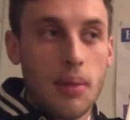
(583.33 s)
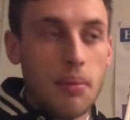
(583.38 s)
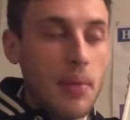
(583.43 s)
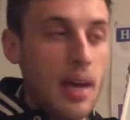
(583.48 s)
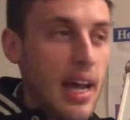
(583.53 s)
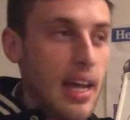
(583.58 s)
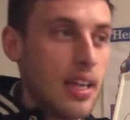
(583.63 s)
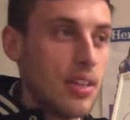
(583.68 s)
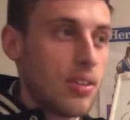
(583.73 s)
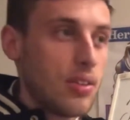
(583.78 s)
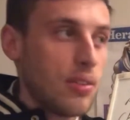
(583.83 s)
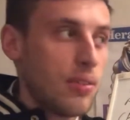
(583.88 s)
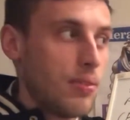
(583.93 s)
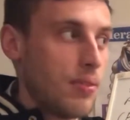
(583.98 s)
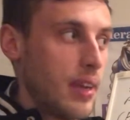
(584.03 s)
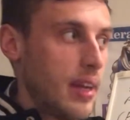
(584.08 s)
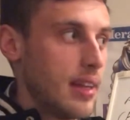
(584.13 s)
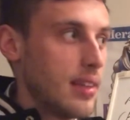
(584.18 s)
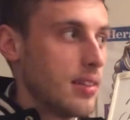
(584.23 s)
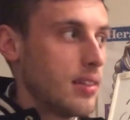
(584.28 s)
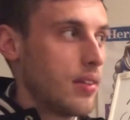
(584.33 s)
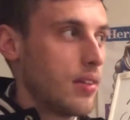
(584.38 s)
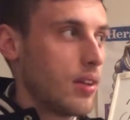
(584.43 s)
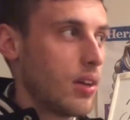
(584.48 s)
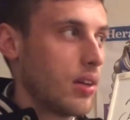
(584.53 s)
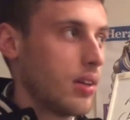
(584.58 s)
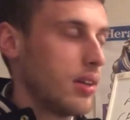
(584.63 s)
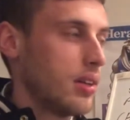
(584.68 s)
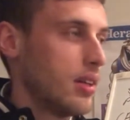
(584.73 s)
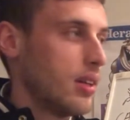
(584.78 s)
agent fees, you've
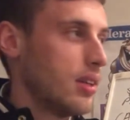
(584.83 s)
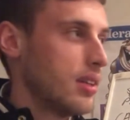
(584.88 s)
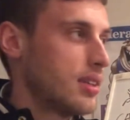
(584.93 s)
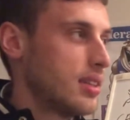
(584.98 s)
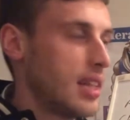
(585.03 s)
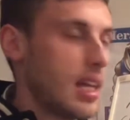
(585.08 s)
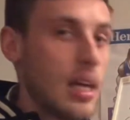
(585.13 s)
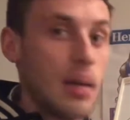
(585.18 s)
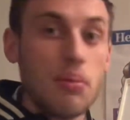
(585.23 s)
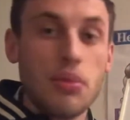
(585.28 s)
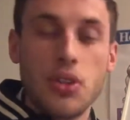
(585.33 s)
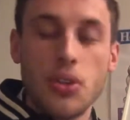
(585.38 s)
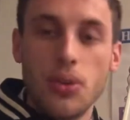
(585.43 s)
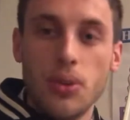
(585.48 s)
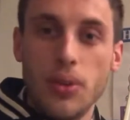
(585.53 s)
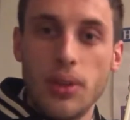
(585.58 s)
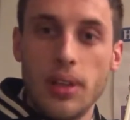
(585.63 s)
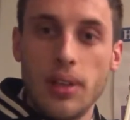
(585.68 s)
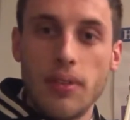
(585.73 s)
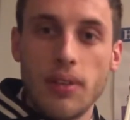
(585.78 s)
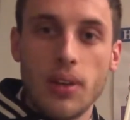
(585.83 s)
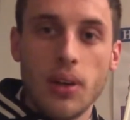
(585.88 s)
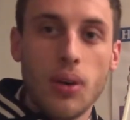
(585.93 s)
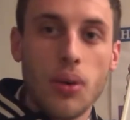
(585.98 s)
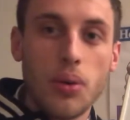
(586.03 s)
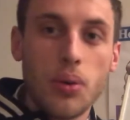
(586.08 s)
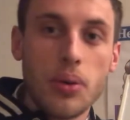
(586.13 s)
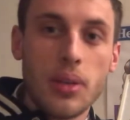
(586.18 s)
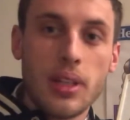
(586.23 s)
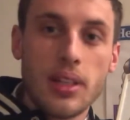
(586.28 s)
got stamp duty, you've got
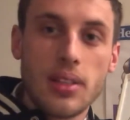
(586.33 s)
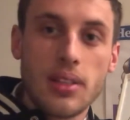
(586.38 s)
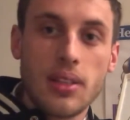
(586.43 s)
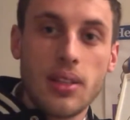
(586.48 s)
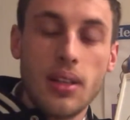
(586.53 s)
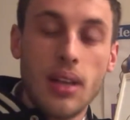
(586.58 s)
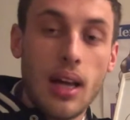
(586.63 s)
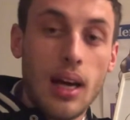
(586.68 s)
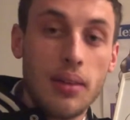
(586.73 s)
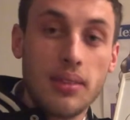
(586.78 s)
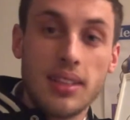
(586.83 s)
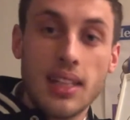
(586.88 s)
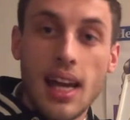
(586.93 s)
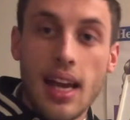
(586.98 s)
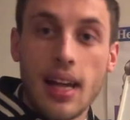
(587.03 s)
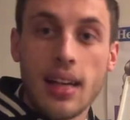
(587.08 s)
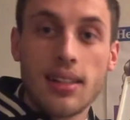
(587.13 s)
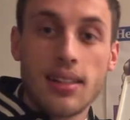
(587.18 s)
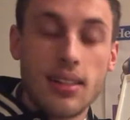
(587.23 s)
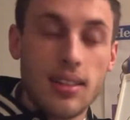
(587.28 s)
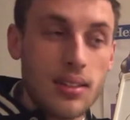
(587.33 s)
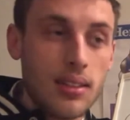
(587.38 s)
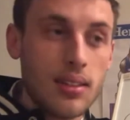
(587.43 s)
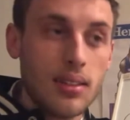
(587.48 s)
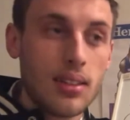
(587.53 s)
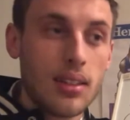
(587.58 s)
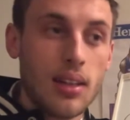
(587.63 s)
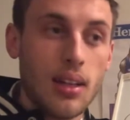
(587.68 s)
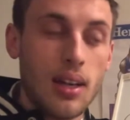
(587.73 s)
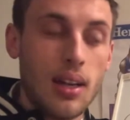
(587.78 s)
all these tax
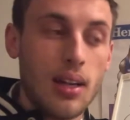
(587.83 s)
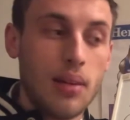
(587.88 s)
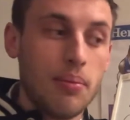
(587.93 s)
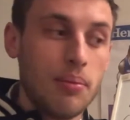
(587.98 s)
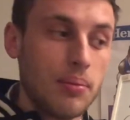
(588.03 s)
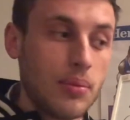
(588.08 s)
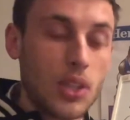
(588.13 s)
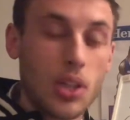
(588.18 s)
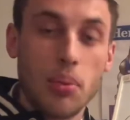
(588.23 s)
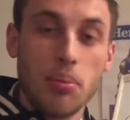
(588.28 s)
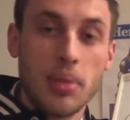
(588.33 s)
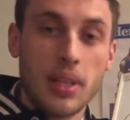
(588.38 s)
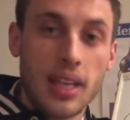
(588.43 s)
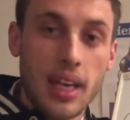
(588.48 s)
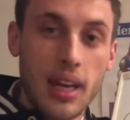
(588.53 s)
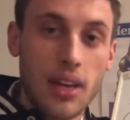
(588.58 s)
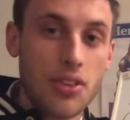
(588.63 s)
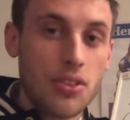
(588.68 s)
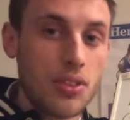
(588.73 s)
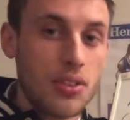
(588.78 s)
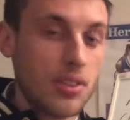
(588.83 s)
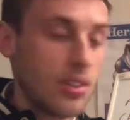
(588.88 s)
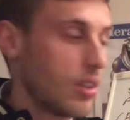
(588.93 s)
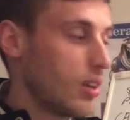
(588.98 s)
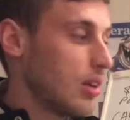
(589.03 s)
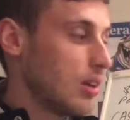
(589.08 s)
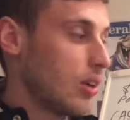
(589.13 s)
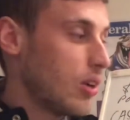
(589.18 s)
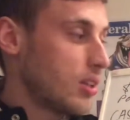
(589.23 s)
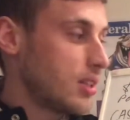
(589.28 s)
complications. You've
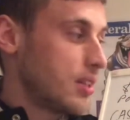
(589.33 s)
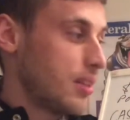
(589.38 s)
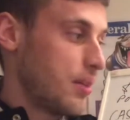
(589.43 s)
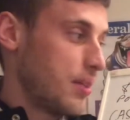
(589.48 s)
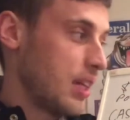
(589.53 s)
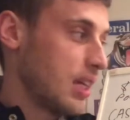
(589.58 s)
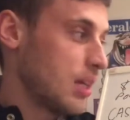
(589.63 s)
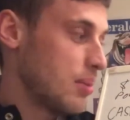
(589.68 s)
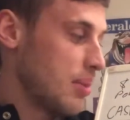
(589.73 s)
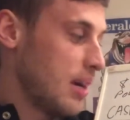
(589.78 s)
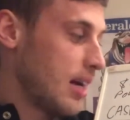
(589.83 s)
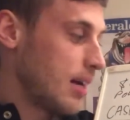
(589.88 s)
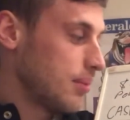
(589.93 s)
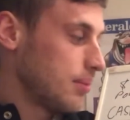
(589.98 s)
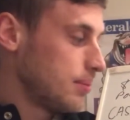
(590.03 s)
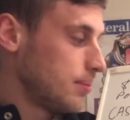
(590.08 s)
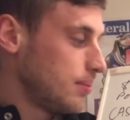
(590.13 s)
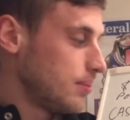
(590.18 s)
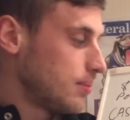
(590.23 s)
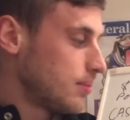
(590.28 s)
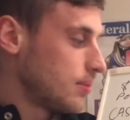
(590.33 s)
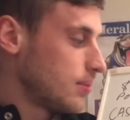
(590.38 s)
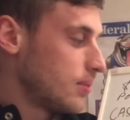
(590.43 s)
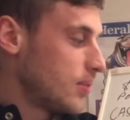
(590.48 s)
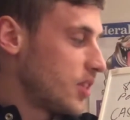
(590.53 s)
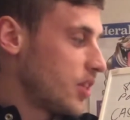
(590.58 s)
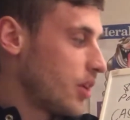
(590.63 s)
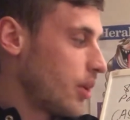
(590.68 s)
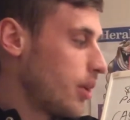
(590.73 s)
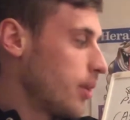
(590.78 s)
got lots to think about.
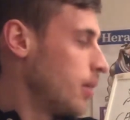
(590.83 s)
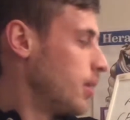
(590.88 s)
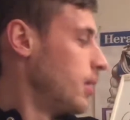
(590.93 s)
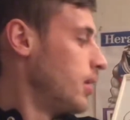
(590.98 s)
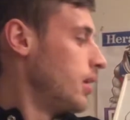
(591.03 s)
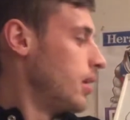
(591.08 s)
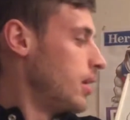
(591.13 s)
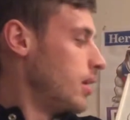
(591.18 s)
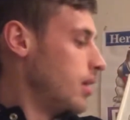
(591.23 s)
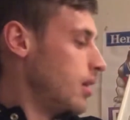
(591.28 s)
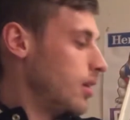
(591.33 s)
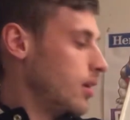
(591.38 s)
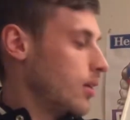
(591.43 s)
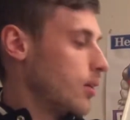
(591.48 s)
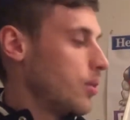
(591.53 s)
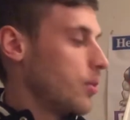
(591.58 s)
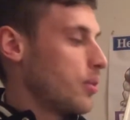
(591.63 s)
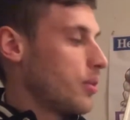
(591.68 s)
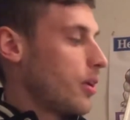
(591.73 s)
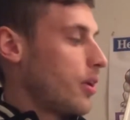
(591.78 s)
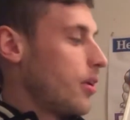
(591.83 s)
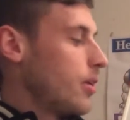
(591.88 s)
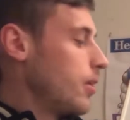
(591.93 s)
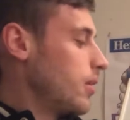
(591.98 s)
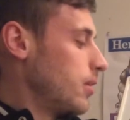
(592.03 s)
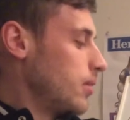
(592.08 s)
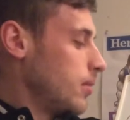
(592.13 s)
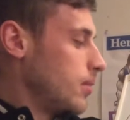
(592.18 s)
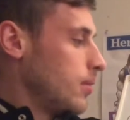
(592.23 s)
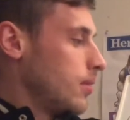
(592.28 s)
So although
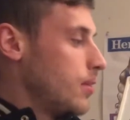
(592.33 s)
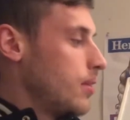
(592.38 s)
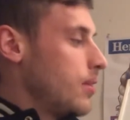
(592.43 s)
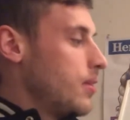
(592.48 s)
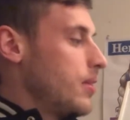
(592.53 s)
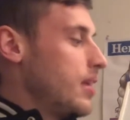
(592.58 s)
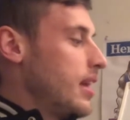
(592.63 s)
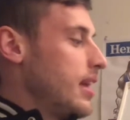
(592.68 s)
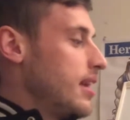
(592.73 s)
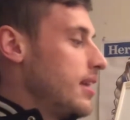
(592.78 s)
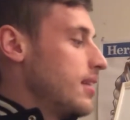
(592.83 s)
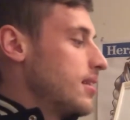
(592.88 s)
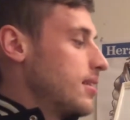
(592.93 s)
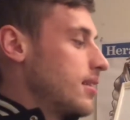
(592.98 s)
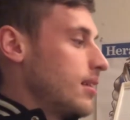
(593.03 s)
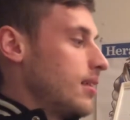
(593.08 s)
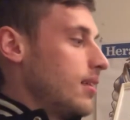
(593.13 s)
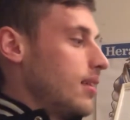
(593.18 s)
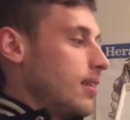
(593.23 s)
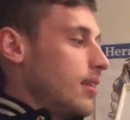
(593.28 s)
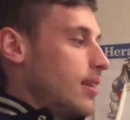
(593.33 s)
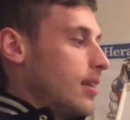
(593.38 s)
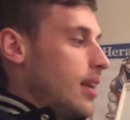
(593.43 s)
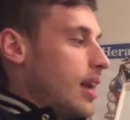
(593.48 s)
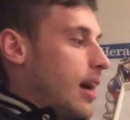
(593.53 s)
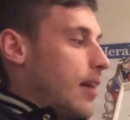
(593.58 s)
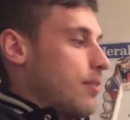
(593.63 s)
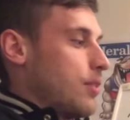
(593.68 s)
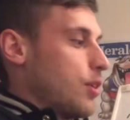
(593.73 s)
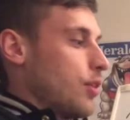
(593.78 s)
these
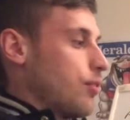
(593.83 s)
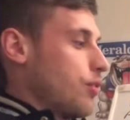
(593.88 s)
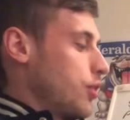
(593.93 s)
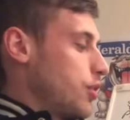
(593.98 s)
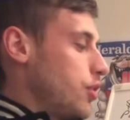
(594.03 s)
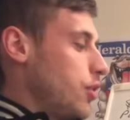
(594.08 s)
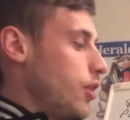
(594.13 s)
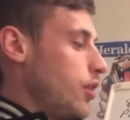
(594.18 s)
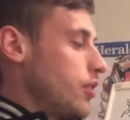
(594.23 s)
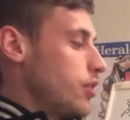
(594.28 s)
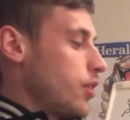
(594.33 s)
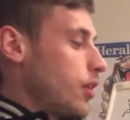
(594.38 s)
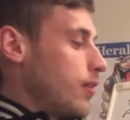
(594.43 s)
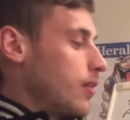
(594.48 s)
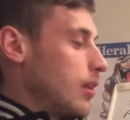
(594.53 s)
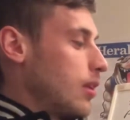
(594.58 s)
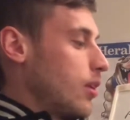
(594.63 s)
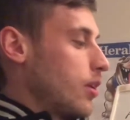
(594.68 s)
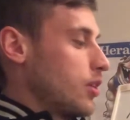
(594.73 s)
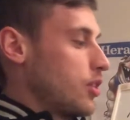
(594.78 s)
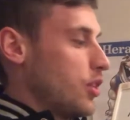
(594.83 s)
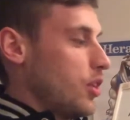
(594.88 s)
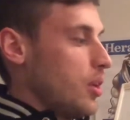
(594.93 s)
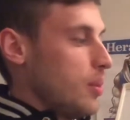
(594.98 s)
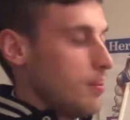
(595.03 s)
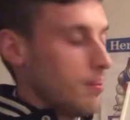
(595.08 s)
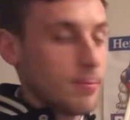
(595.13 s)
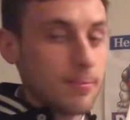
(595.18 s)
have good returns over the long term,